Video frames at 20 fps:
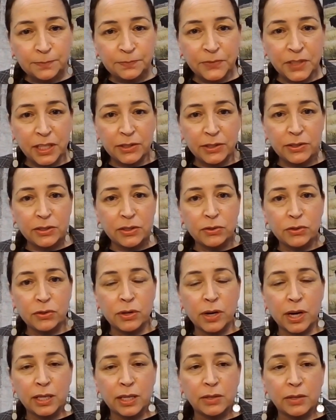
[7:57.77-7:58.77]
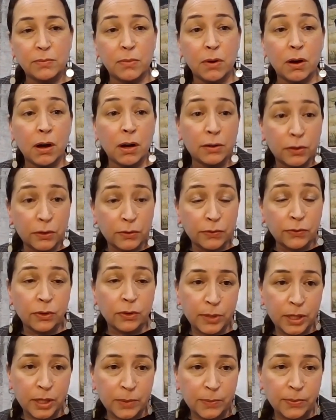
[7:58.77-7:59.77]
And so trying to model for
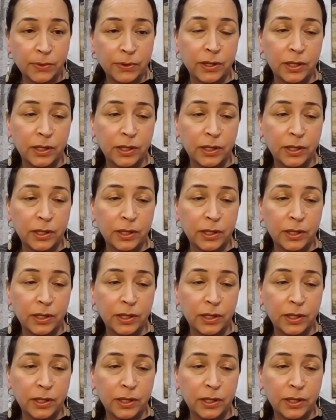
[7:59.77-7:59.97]
people that